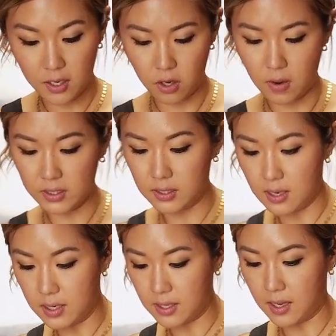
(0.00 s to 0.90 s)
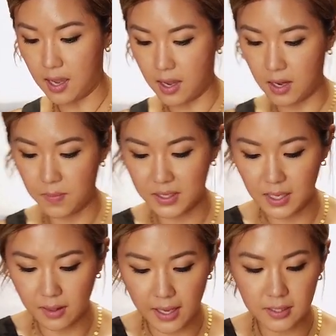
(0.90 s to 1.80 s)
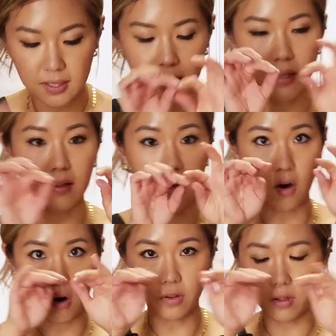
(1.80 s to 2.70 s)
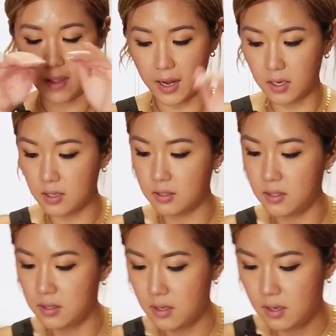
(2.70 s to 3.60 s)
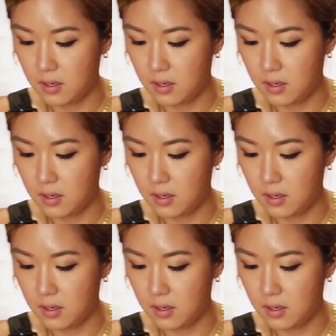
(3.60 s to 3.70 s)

to go as thin as I can because I like seeing like all the layers.